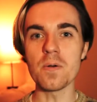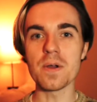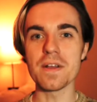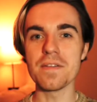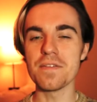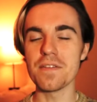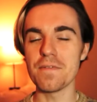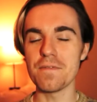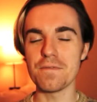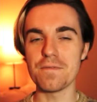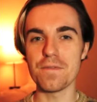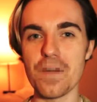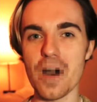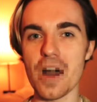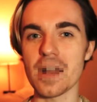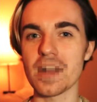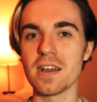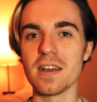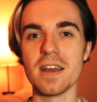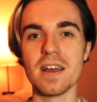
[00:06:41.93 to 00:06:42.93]
in the
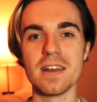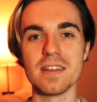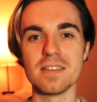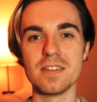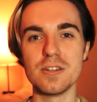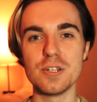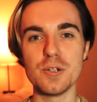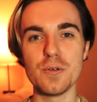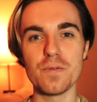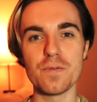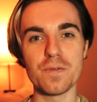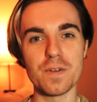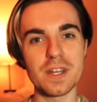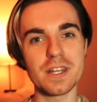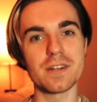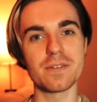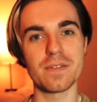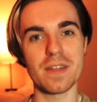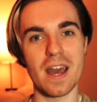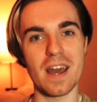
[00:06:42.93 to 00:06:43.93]
fuck did you
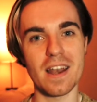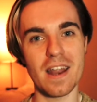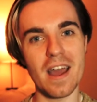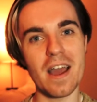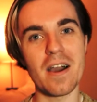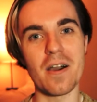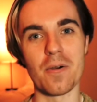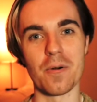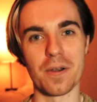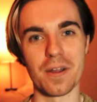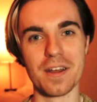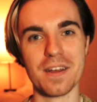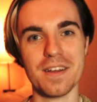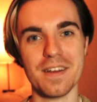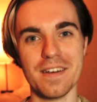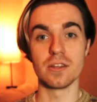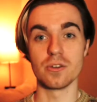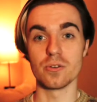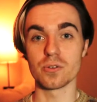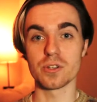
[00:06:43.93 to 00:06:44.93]
figure that out?
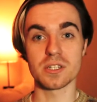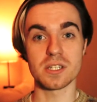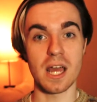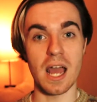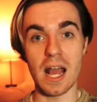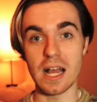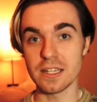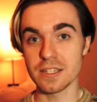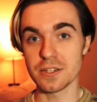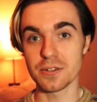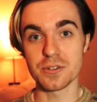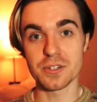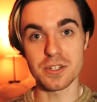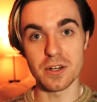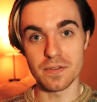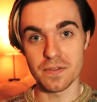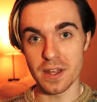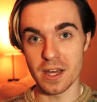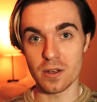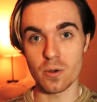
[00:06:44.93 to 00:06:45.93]
You'll just ask
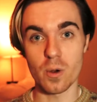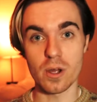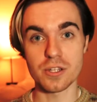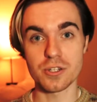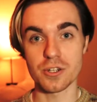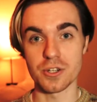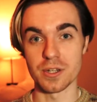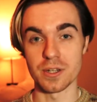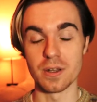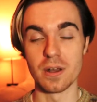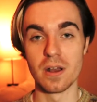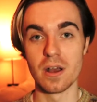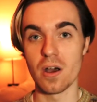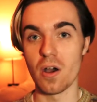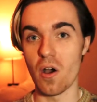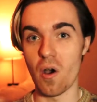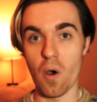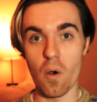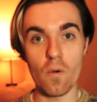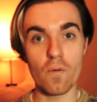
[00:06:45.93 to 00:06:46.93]
yourself that question
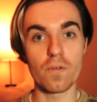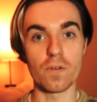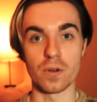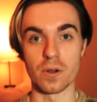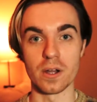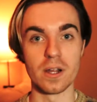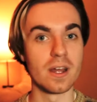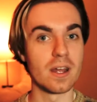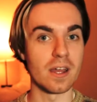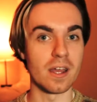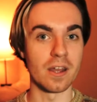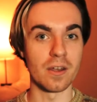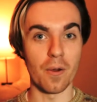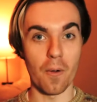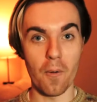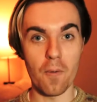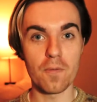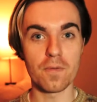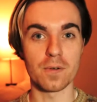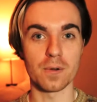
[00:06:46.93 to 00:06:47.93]
over and
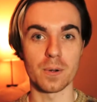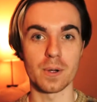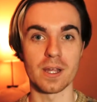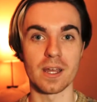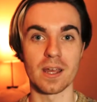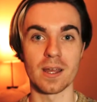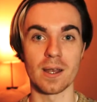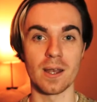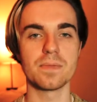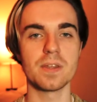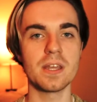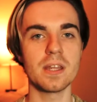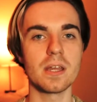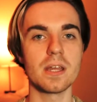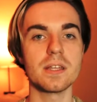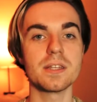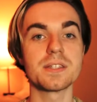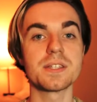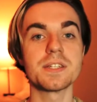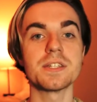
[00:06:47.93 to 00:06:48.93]
over again.
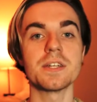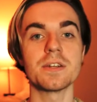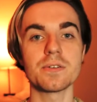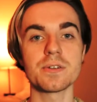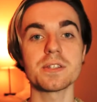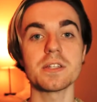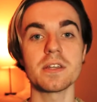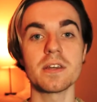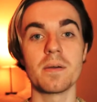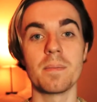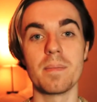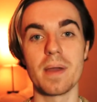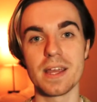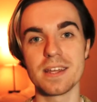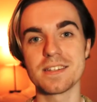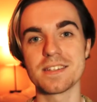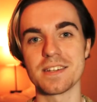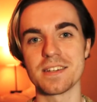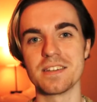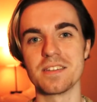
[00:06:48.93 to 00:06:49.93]
It is seriously
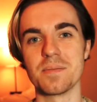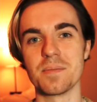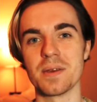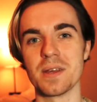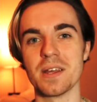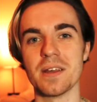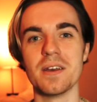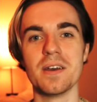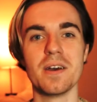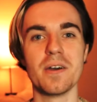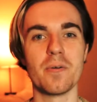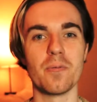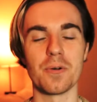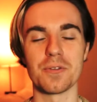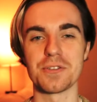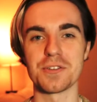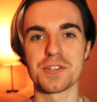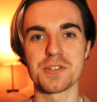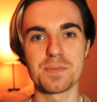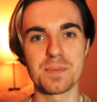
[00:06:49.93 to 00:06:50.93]
amazing to me
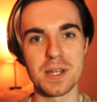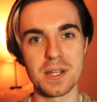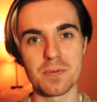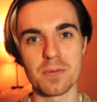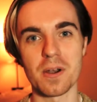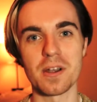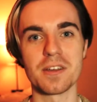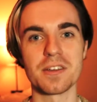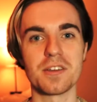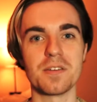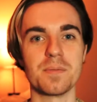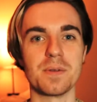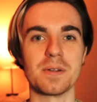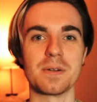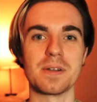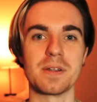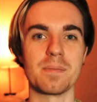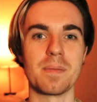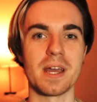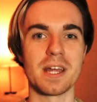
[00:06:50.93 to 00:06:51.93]
what the speedrunning
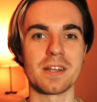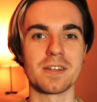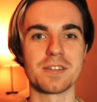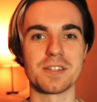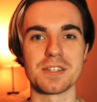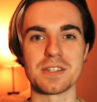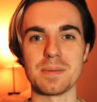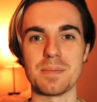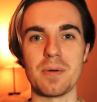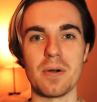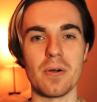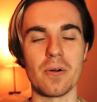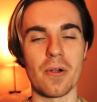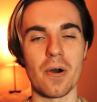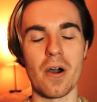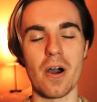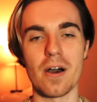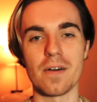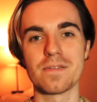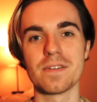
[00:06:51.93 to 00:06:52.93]
community manages to pull
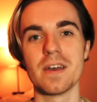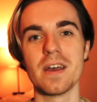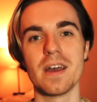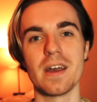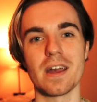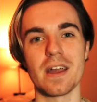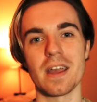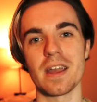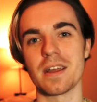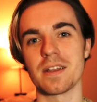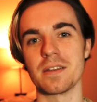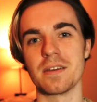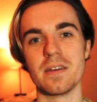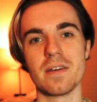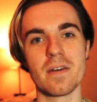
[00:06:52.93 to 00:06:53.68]
off, and